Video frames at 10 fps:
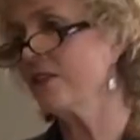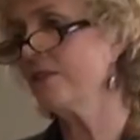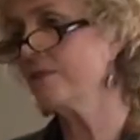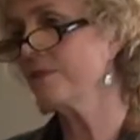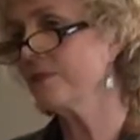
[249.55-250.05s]

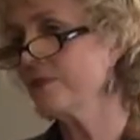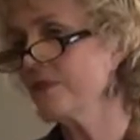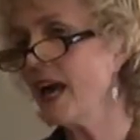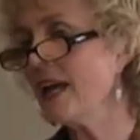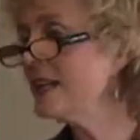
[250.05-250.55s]
other
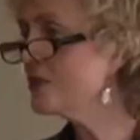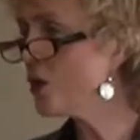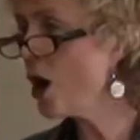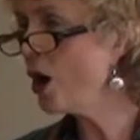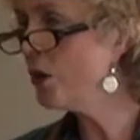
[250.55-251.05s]
than
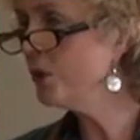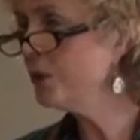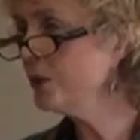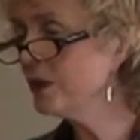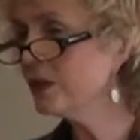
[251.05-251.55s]
his
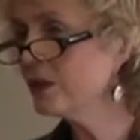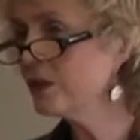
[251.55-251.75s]
own